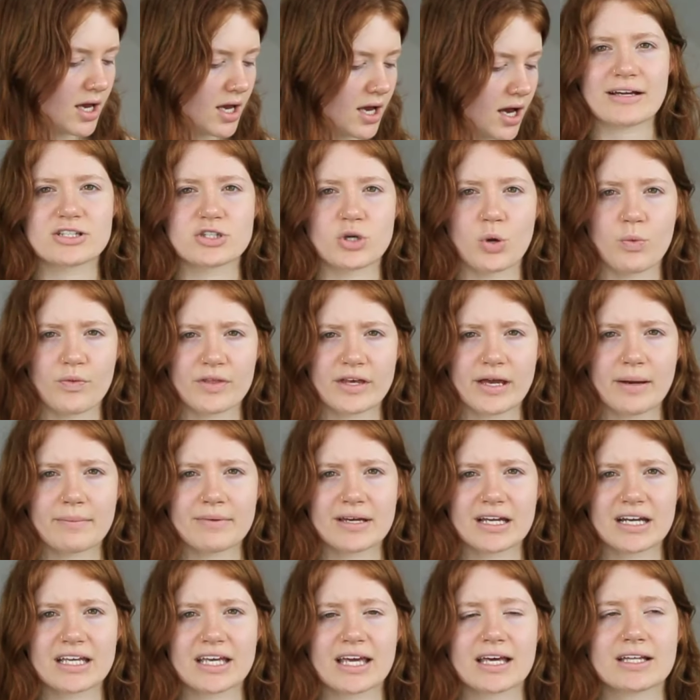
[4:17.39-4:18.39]
I don't think I'm
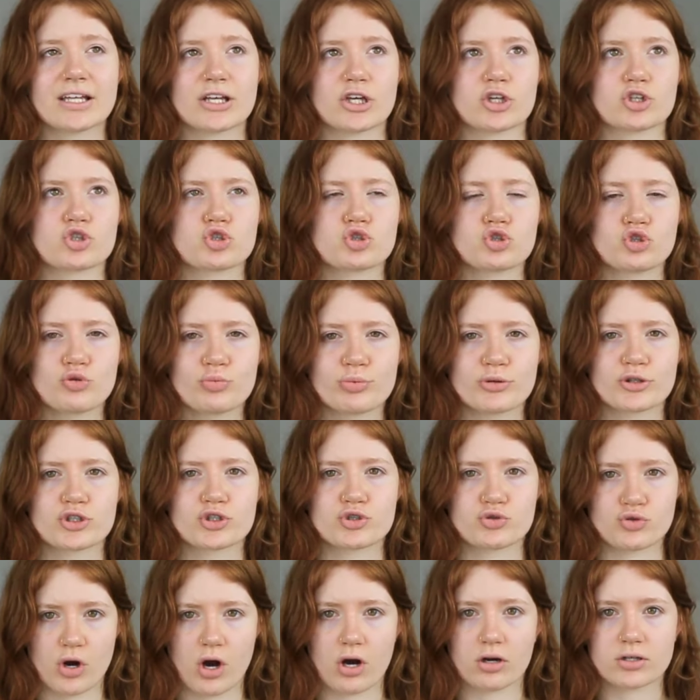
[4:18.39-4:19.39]
gonna get a super
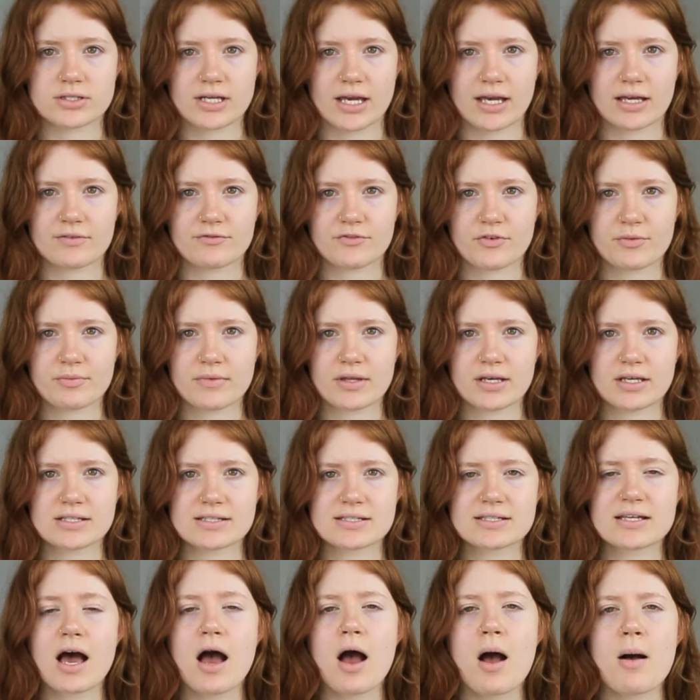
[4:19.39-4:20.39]
strong tan from
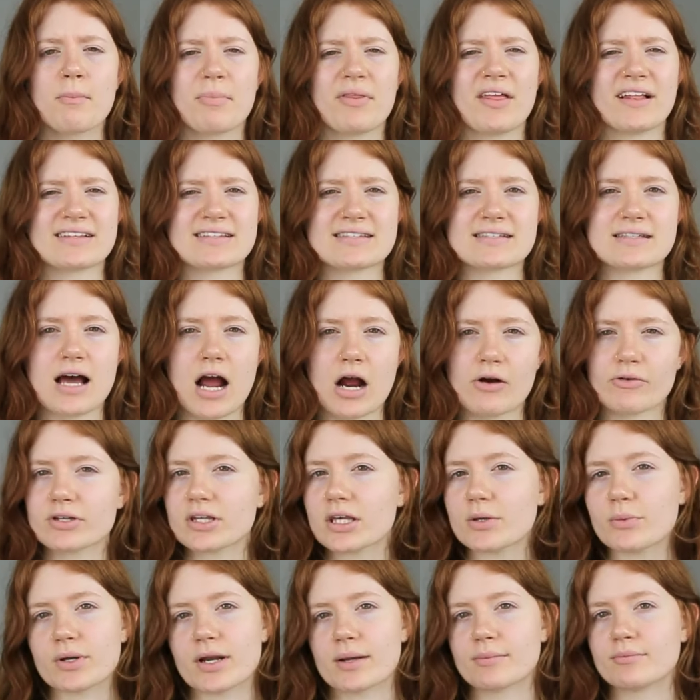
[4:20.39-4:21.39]
this, but that's not
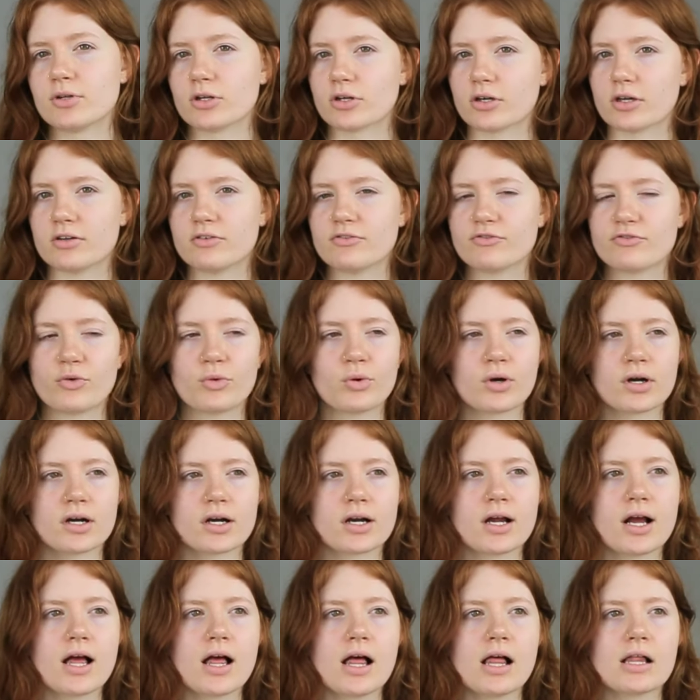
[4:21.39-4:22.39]
really what I'm looking
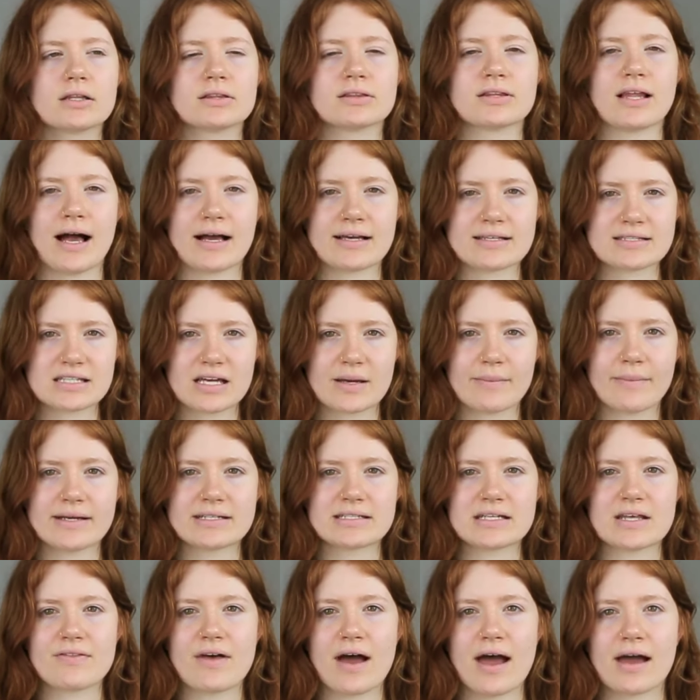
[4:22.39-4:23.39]
for. Last time I
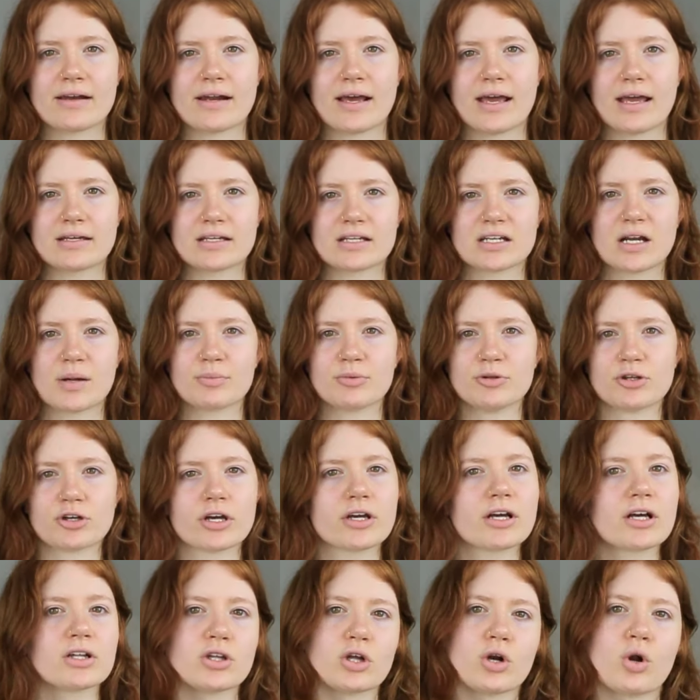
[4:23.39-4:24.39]
did that and I ended up
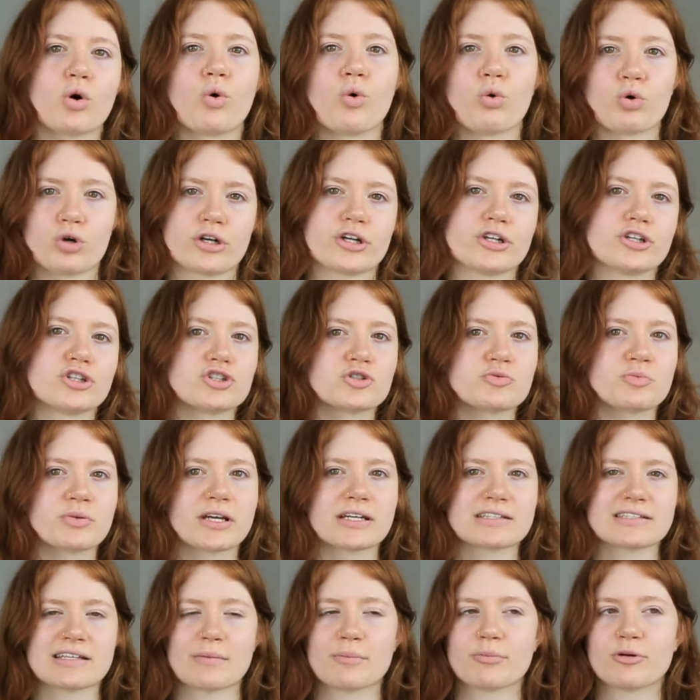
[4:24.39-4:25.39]
looking a little orange
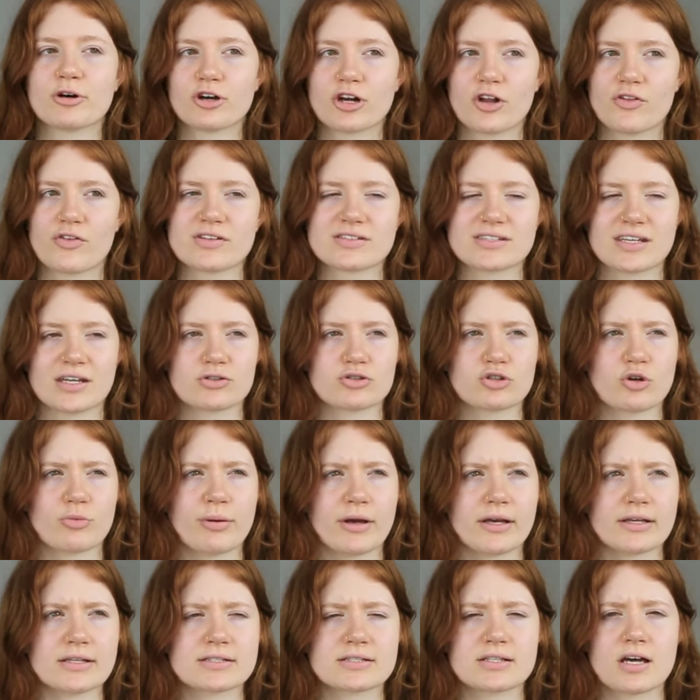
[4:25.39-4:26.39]
because I put on the Saint
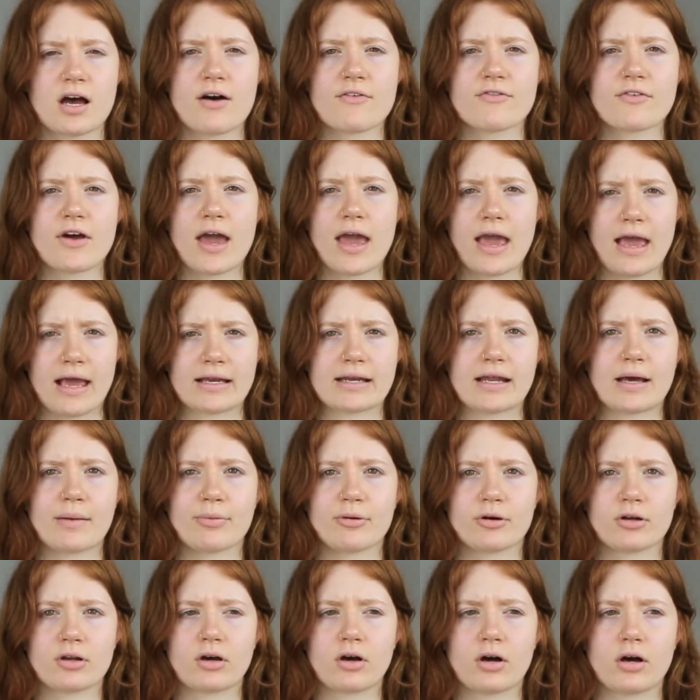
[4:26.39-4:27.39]
Tropez stuff and I
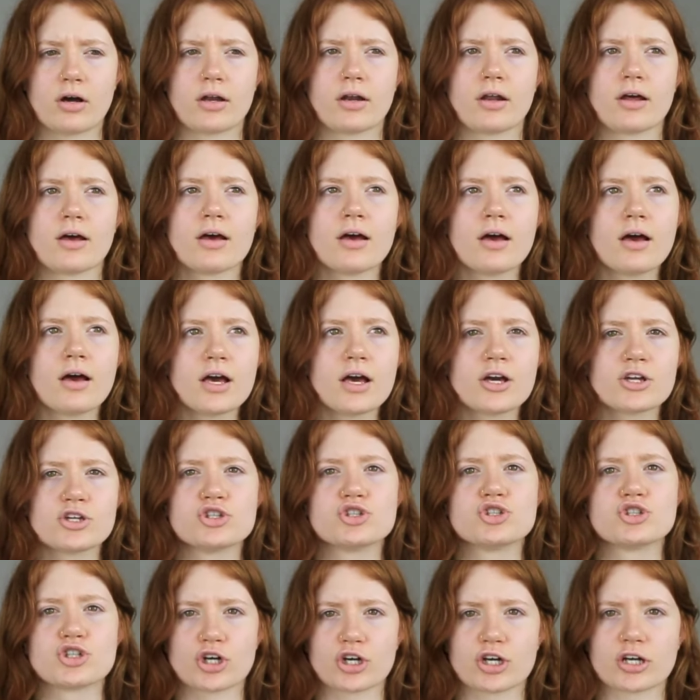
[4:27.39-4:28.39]
put on
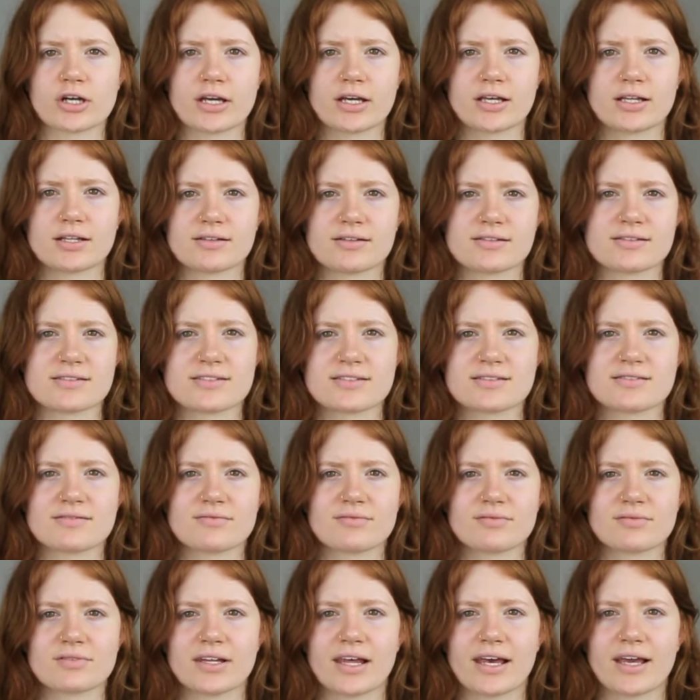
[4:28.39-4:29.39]
Jergens
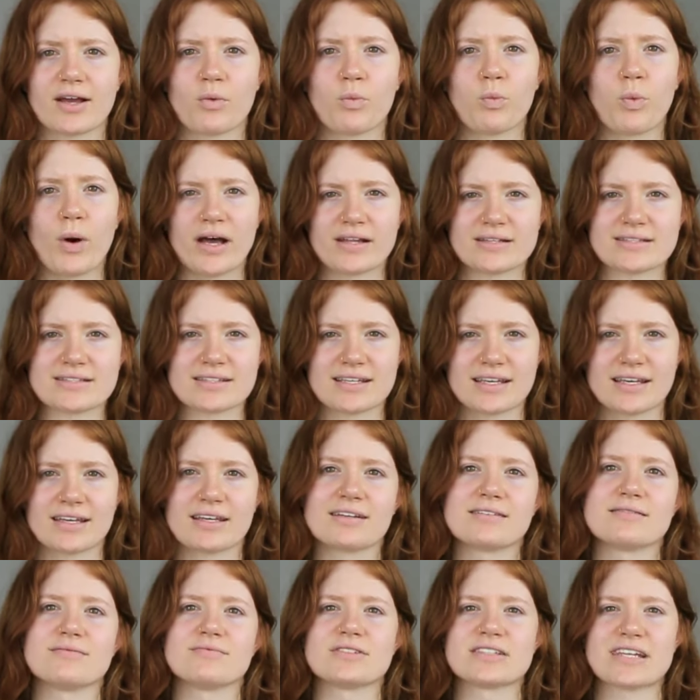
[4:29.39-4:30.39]
wet
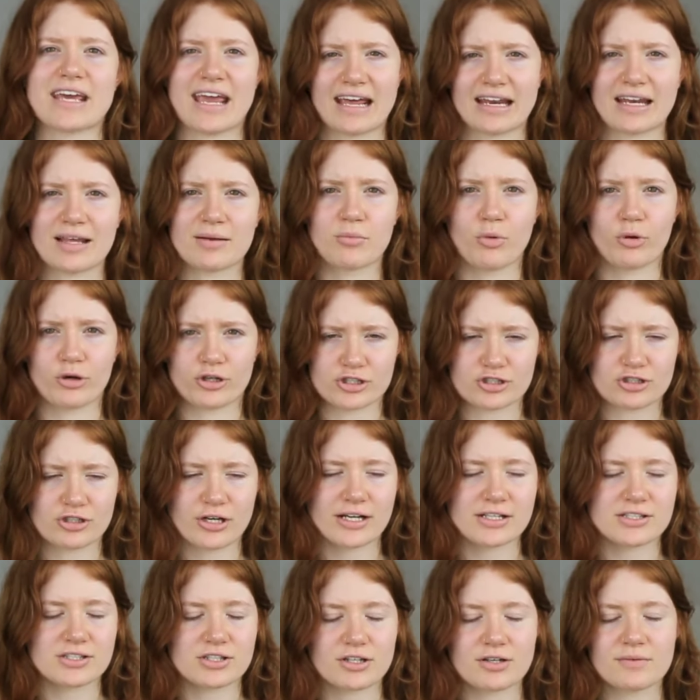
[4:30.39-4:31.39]
skin tanning
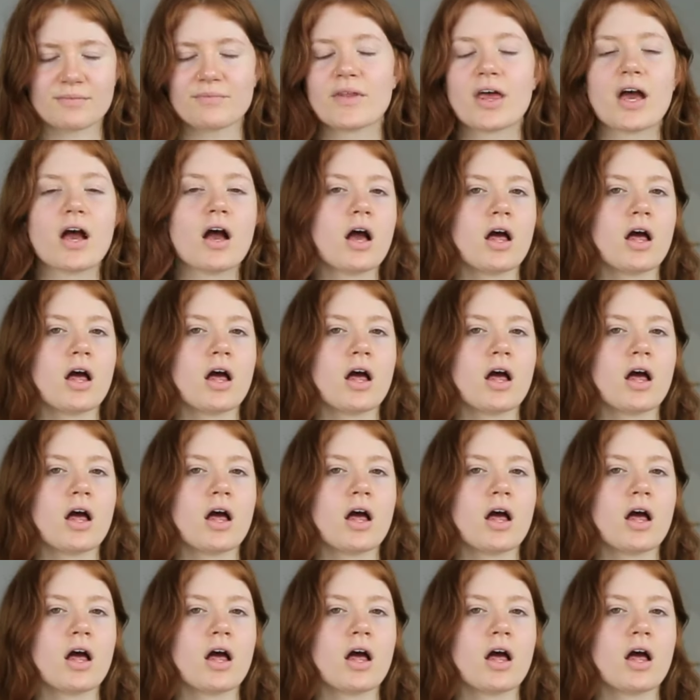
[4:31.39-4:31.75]
moisturizer.